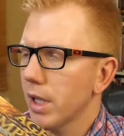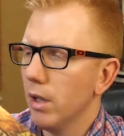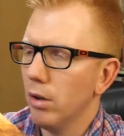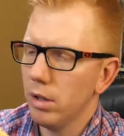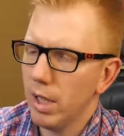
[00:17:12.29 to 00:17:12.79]
and
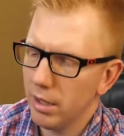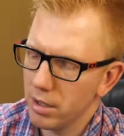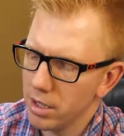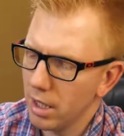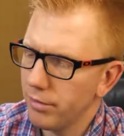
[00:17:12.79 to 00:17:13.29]
all the other
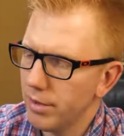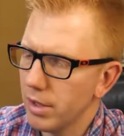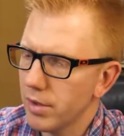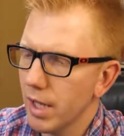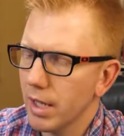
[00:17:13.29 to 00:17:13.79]
stuff is
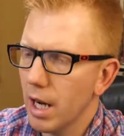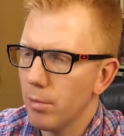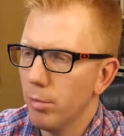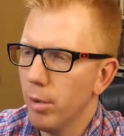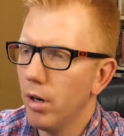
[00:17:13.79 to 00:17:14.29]
inside
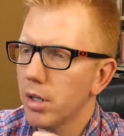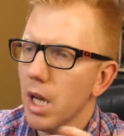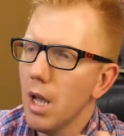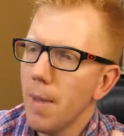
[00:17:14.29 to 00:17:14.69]
cardboard box.